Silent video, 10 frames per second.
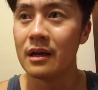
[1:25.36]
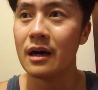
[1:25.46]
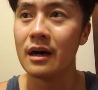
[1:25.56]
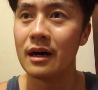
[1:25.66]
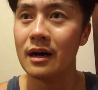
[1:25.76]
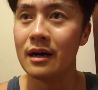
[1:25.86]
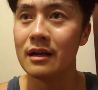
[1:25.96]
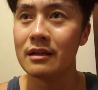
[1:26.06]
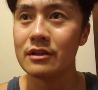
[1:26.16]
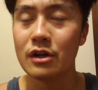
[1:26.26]

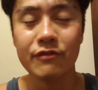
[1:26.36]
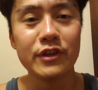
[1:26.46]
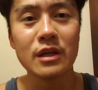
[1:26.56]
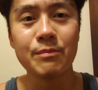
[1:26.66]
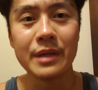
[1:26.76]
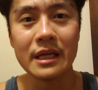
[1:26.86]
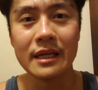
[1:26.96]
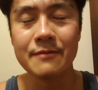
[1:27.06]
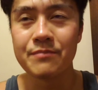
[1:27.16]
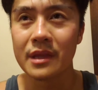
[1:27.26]
if you can
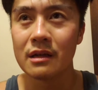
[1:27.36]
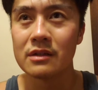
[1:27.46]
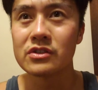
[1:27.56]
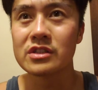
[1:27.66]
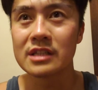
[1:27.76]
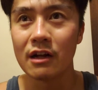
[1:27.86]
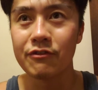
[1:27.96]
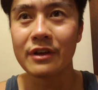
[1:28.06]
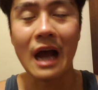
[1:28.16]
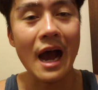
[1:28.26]
be
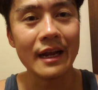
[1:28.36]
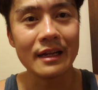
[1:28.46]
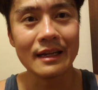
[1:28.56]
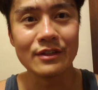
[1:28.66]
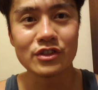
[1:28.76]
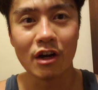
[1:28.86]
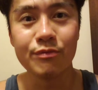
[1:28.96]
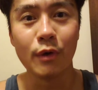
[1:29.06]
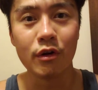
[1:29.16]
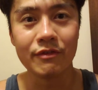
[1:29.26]
self-guided and
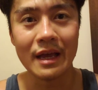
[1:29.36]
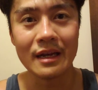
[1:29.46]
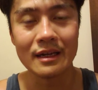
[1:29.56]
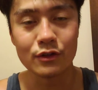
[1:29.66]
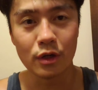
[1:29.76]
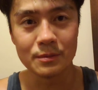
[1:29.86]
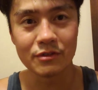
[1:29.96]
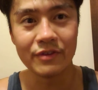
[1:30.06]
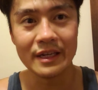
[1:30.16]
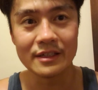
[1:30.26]
self-motivated in terms
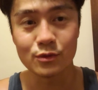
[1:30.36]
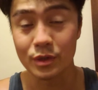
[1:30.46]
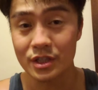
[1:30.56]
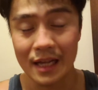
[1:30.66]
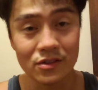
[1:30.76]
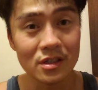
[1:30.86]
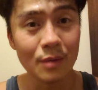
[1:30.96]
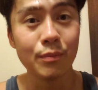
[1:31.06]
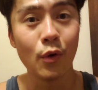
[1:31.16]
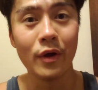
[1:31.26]
of fitness, which at
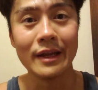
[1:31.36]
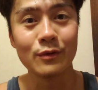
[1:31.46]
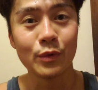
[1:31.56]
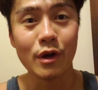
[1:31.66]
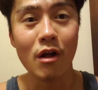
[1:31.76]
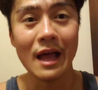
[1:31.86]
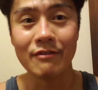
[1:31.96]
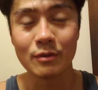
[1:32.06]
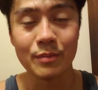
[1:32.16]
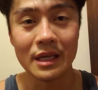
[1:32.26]
some point we all
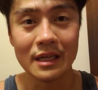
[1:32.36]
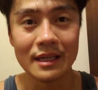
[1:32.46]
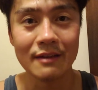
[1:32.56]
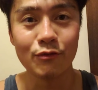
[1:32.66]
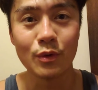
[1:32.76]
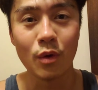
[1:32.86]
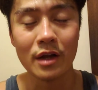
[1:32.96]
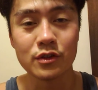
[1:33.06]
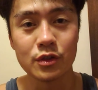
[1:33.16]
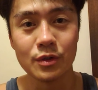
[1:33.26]
have to be if we
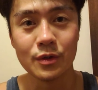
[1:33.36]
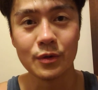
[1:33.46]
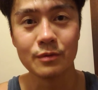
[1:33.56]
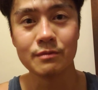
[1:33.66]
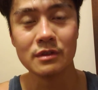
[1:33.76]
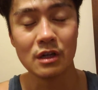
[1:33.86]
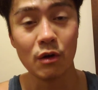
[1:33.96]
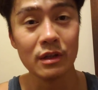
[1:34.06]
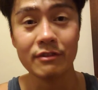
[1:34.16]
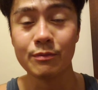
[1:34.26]
want to, you
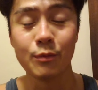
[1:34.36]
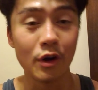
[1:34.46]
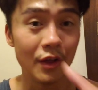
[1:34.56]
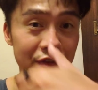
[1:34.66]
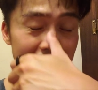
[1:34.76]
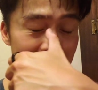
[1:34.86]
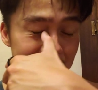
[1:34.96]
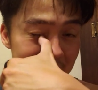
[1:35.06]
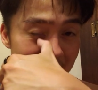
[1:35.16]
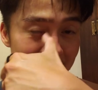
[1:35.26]
know, live more healthy
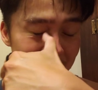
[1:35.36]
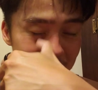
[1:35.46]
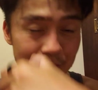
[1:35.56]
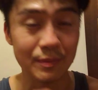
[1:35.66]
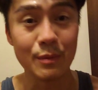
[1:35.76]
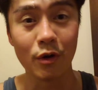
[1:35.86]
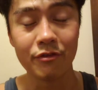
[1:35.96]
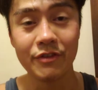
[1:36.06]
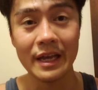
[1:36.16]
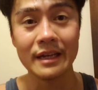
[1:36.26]
lifestyles or be more
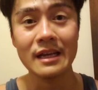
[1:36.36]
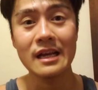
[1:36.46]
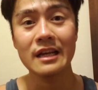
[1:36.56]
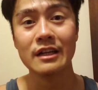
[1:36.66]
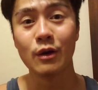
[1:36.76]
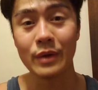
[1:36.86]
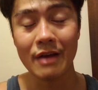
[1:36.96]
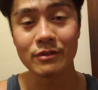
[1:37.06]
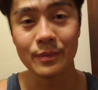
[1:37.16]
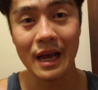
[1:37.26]
fit, you know, we
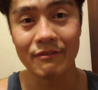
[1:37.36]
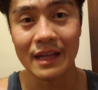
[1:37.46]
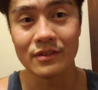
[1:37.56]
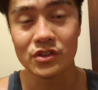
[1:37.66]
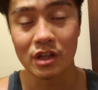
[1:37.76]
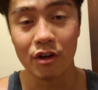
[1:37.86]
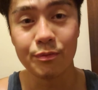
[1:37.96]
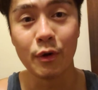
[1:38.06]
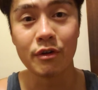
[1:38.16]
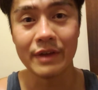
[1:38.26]
have to have that
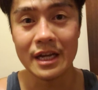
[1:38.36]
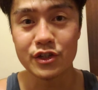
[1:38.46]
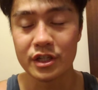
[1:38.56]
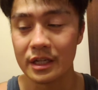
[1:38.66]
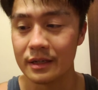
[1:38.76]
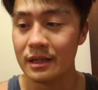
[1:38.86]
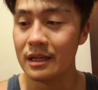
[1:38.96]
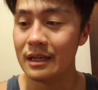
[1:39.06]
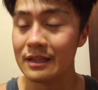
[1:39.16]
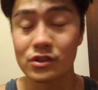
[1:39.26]
self-motivation.
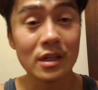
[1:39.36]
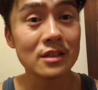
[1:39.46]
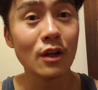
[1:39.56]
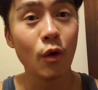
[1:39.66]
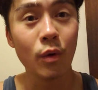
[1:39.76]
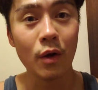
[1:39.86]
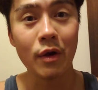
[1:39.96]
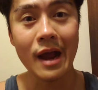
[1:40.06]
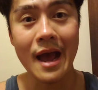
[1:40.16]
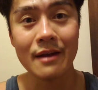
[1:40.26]
It's good to know where
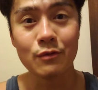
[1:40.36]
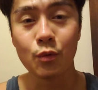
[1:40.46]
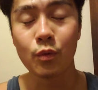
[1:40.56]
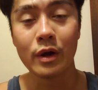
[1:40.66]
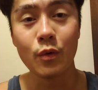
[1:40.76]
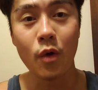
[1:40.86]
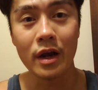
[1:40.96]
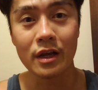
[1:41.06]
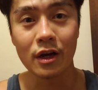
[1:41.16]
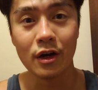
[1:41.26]
we're at, where we
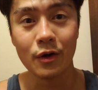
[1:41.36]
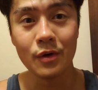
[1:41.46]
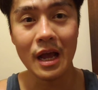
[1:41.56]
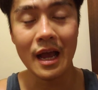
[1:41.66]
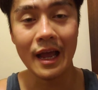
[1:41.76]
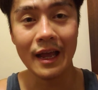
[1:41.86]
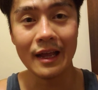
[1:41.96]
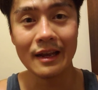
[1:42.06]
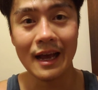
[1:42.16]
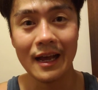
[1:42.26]
want to go.
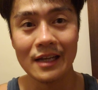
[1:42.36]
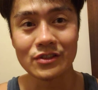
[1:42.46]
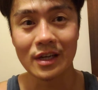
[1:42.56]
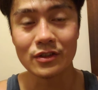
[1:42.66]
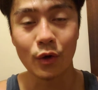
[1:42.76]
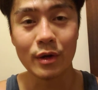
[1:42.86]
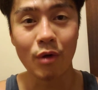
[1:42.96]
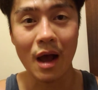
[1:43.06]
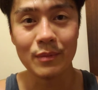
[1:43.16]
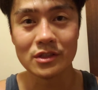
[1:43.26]
And as Tony
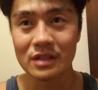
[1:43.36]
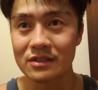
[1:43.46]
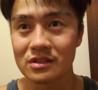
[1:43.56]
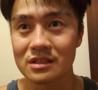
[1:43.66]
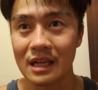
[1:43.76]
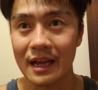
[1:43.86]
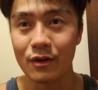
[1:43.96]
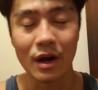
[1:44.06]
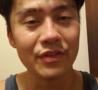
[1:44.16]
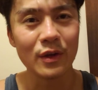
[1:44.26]
Robbins likes to
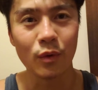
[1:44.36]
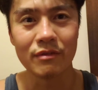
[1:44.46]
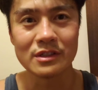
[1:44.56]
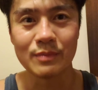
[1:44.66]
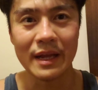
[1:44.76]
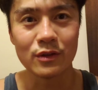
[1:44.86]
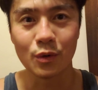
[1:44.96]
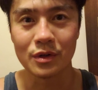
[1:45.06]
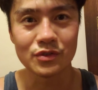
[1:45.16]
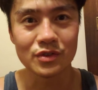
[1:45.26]
say, or I think one of his
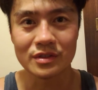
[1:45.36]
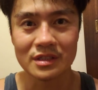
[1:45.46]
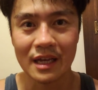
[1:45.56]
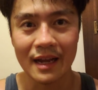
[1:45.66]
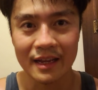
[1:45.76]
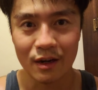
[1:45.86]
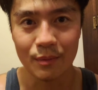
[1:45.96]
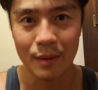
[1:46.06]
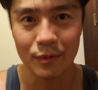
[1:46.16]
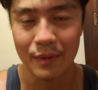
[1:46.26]
mentors said, I can't
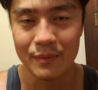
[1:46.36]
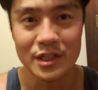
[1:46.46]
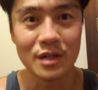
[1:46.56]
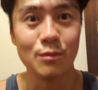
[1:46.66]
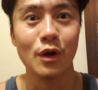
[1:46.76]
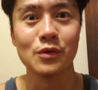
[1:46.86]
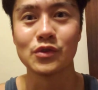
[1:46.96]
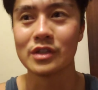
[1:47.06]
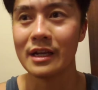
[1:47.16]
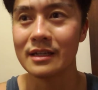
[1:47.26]
remember, maybe Jim Rohn
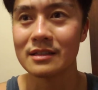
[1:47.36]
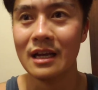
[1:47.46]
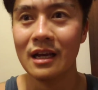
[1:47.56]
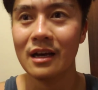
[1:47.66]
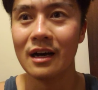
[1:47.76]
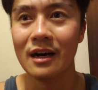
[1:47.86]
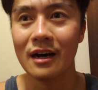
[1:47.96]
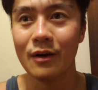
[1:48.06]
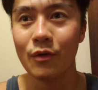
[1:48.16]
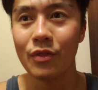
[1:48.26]
said it,
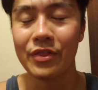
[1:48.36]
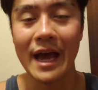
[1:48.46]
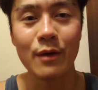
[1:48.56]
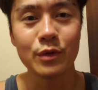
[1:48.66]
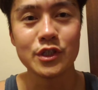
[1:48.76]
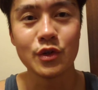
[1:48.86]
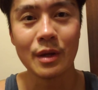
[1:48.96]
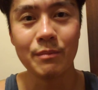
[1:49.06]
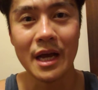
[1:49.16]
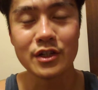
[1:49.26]
that which you
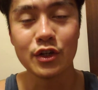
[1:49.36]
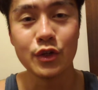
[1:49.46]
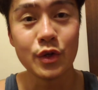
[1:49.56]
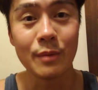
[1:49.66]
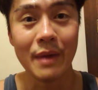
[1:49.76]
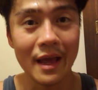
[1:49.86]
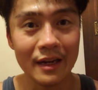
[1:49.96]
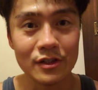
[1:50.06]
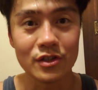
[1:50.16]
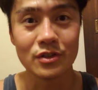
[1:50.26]
can measure, you can
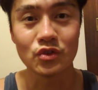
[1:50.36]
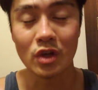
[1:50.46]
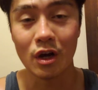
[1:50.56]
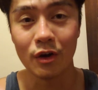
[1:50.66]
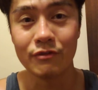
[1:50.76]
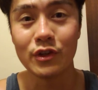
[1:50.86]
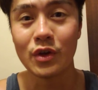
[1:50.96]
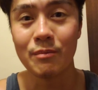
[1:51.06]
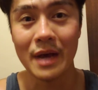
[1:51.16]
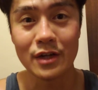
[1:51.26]
manage. So if you
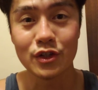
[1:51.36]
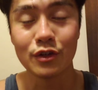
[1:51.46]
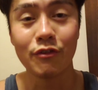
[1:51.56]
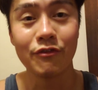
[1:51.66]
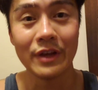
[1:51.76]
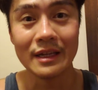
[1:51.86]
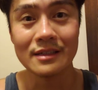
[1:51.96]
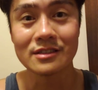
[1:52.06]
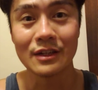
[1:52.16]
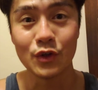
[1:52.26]
can measure your
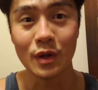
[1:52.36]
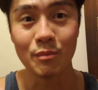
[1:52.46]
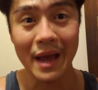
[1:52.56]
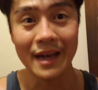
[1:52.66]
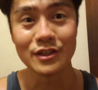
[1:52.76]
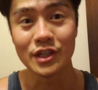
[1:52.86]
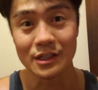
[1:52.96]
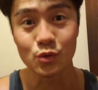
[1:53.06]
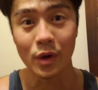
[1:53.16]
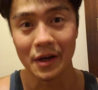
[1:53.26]
fitness, then you can manage it
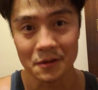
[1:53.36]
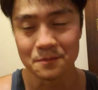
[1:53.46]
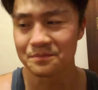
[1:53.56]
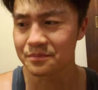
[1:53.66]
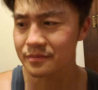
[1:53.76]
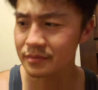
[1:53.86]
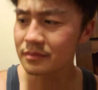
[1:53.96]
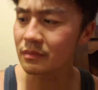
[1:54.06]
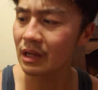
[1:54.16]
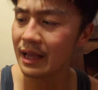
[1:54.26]
as well.
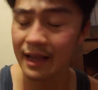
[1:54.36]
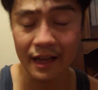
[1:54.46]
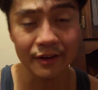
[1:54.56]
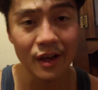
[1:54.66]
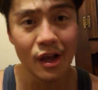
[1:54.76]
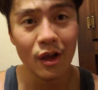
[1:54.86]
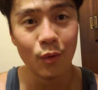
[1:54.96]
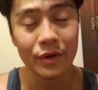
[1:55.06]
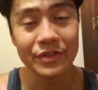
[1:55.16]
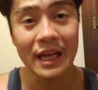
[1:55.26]
And
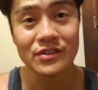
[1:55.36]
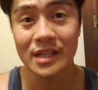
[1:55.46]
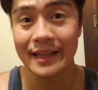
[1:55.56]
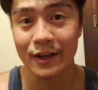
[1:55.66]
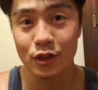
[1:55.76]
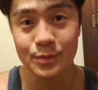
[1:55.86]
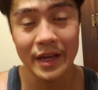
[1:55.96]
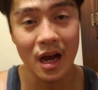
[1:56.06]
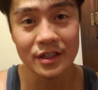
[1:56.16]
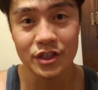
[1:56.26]
with that said, that goes
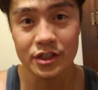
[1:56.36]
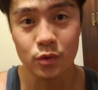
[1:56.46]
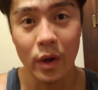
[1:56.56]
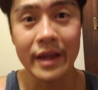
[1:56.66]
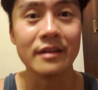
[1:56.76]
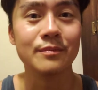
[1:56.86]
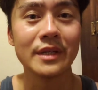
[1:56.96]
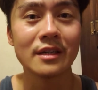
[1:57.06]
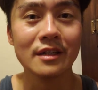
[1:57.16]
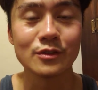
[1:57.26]
beyond just weight,
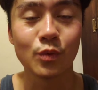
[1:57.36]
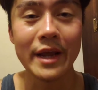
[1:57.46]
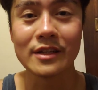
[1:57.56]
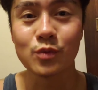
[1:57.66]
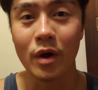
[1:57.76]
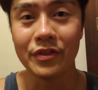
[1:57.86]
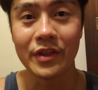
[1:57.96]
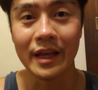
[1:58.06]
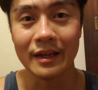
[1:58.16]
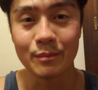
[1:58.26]
because weight is one
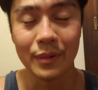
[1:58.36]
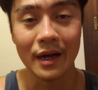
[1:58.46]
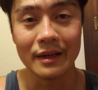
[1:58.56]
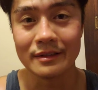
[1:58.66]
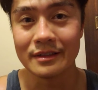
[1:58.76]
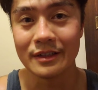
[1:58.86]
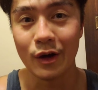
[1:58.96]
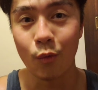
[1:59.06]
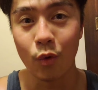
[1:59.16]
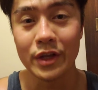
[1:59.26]
thing, but you
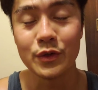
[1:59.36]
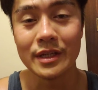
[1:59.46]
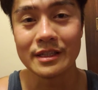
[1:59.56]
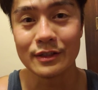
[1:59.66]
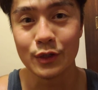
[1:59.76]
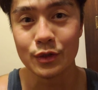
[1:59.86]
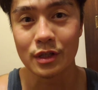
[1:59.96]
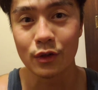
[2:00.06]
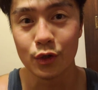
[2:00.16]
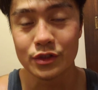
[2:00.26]
know what you need to do
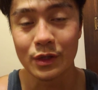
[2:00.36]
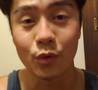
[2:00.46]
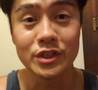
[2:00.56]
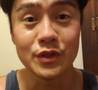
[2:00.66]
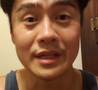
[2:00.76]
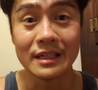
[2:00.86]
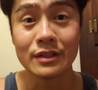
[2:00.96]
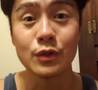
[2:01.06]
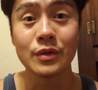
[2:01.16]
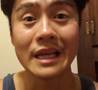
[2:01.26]
to lose it, what you need to
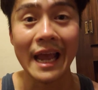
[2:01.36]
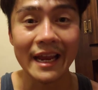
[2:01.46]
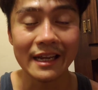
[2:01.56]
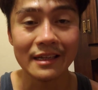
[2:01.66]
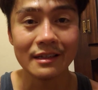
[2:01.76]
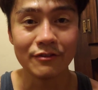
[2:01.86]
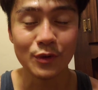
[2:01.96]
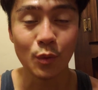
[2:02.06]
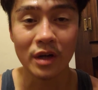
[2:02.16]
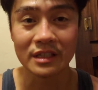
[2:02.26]
do to gain it, if
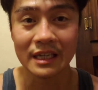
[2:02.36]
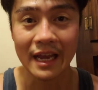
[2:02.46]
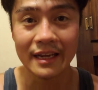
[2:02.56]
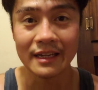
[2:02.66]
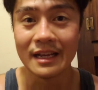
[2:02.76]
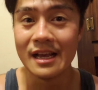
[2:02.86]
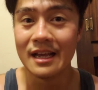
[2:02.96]
you want to gain it,